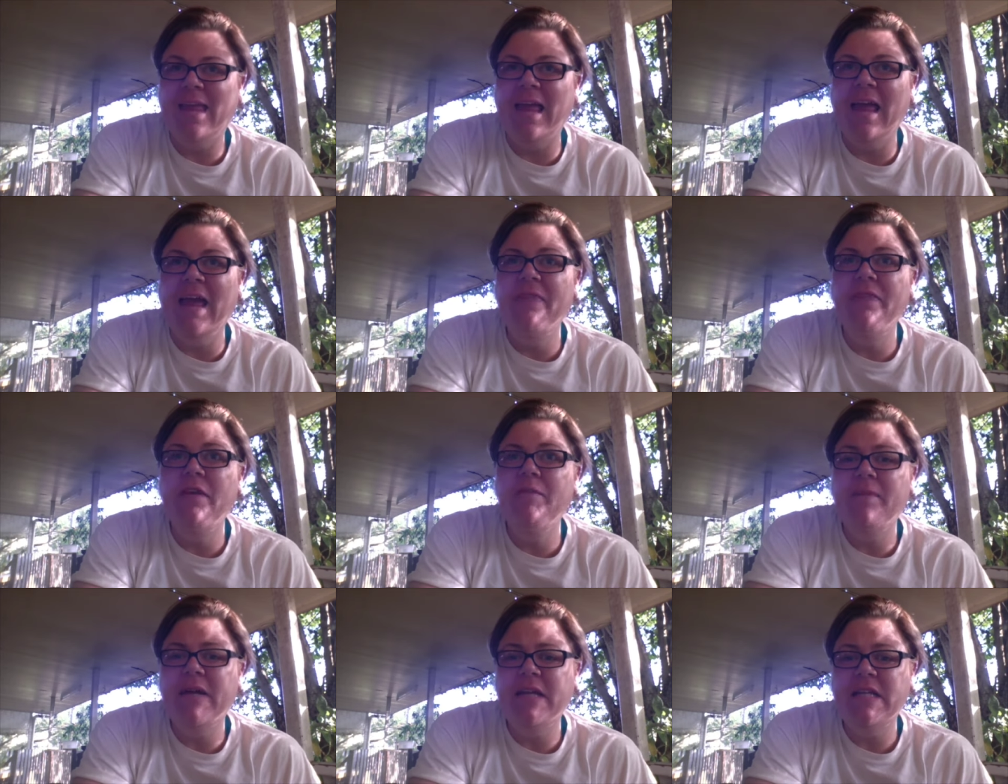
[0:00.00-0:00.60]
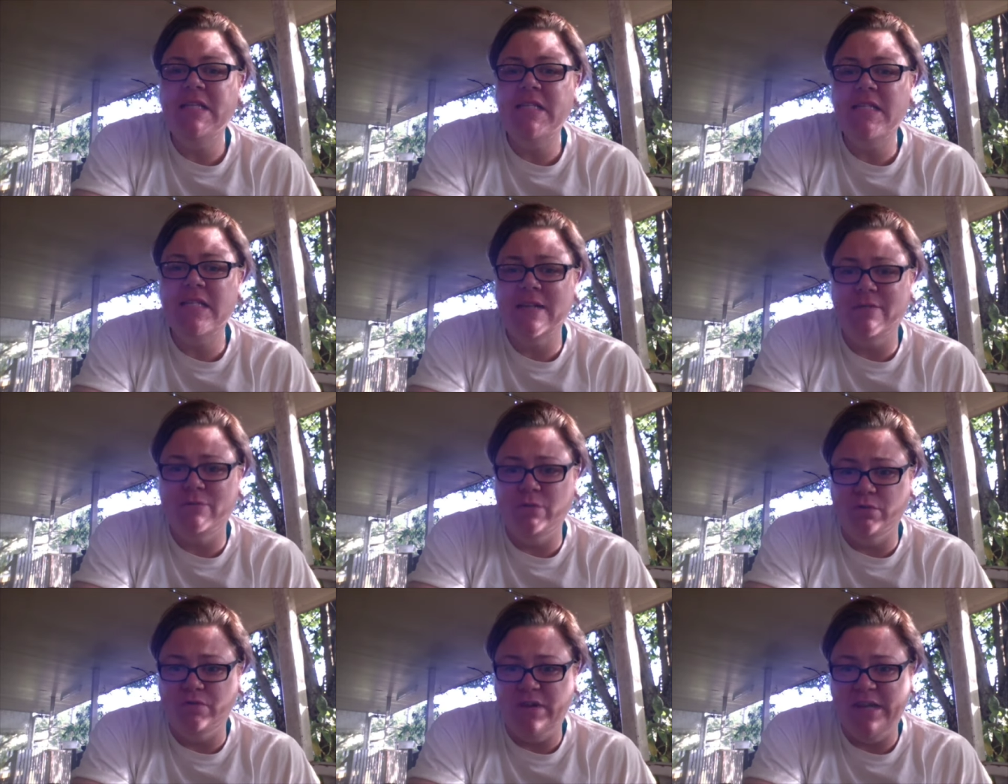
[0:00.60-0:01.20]
And there have been
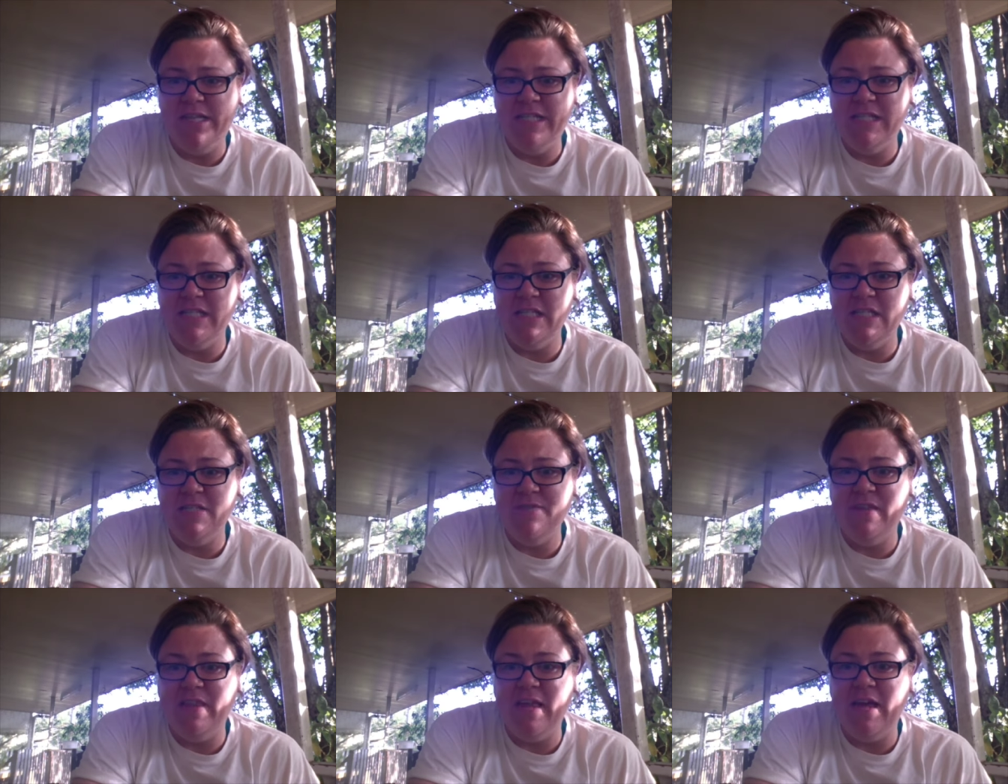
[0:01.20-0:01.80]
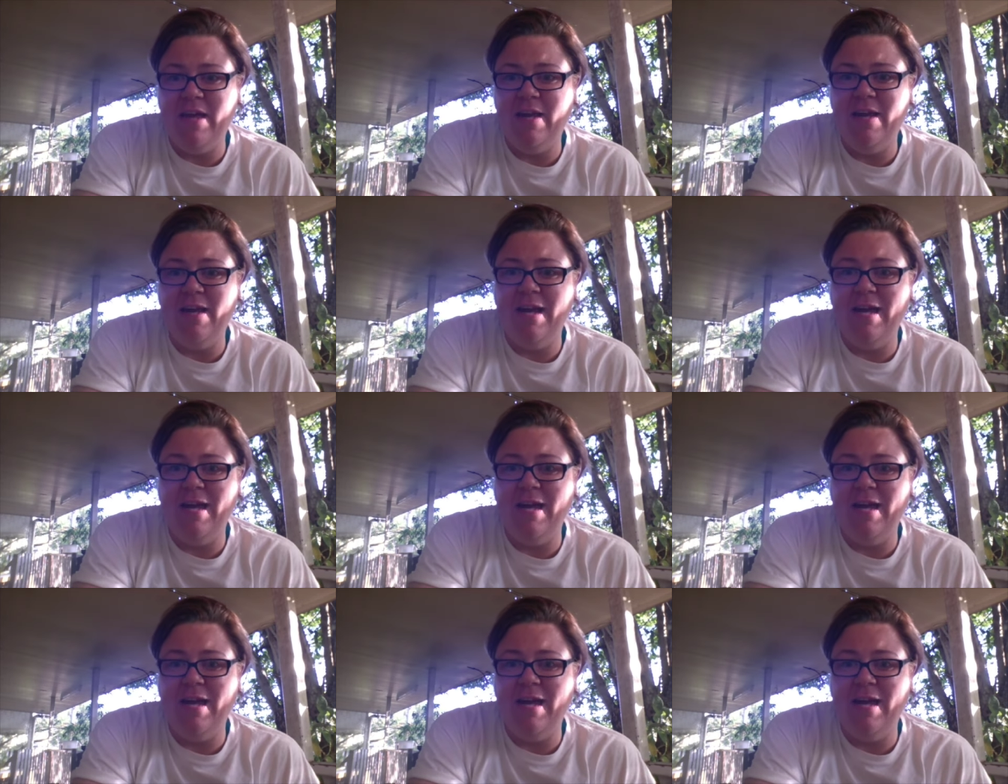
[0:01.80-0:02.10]
several reasons for that.